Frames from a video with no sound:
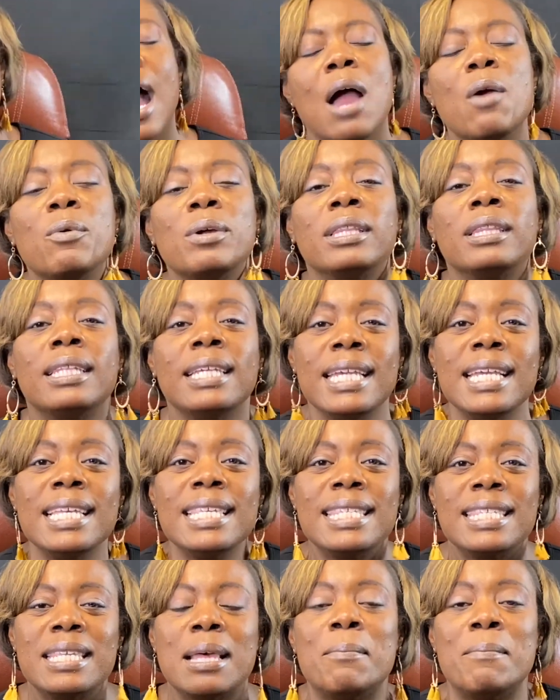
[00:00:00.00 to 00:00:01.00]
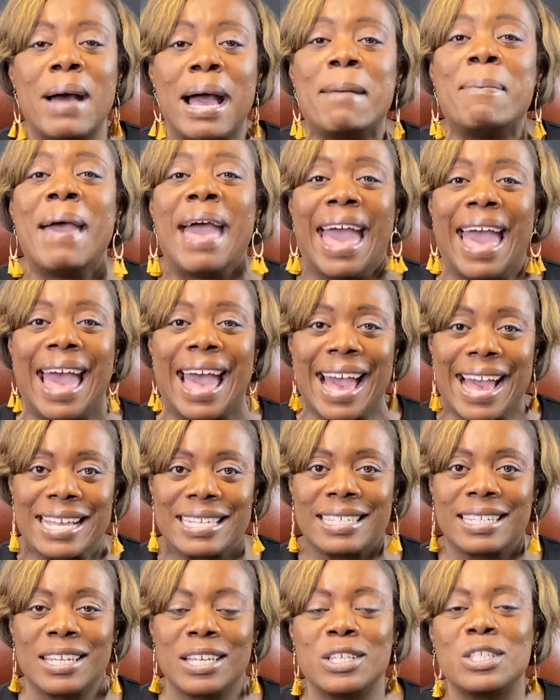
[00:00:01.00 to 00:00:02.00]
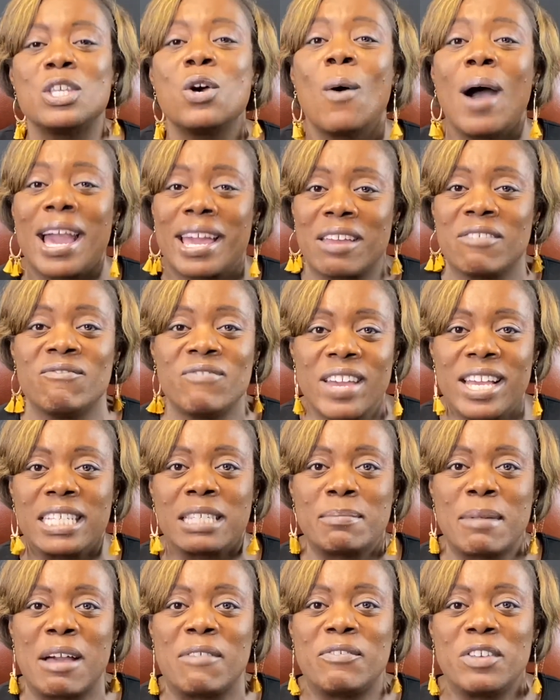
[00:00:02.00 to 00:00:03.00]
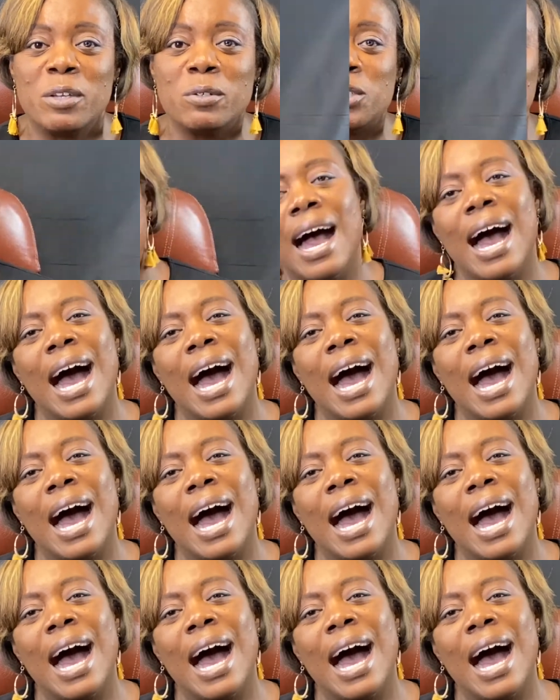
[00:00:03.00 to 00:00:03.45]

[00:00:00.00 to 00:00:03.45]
I release my past so I can face my future.